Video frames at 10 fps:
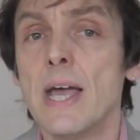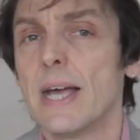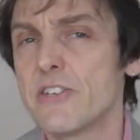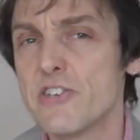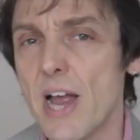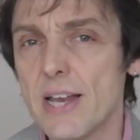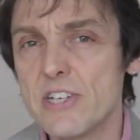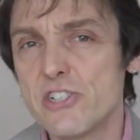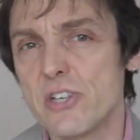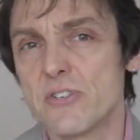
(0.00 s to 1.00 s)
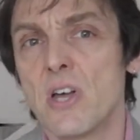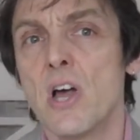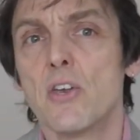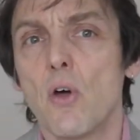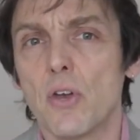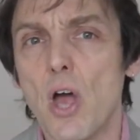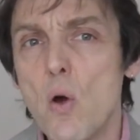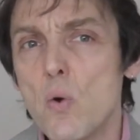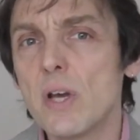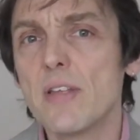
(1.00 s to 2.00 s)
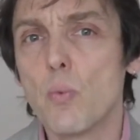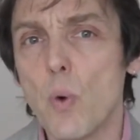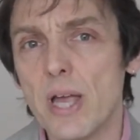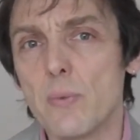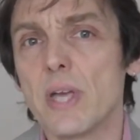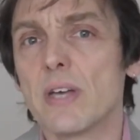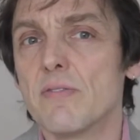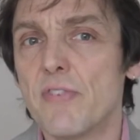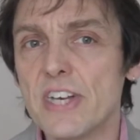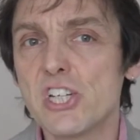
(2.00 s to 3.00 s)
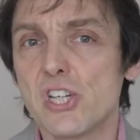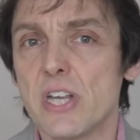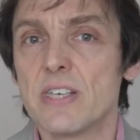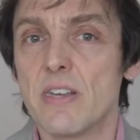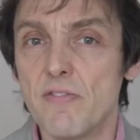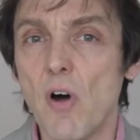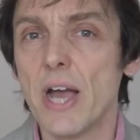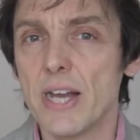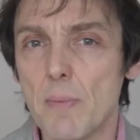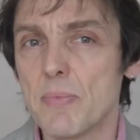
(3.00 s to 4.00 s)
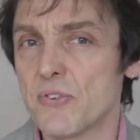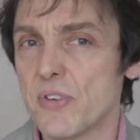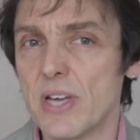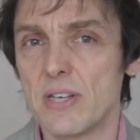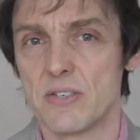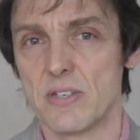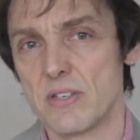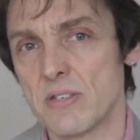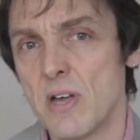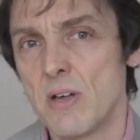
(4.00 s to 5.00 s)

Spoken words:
It challenges not only the way we conventionally divide up the sciences,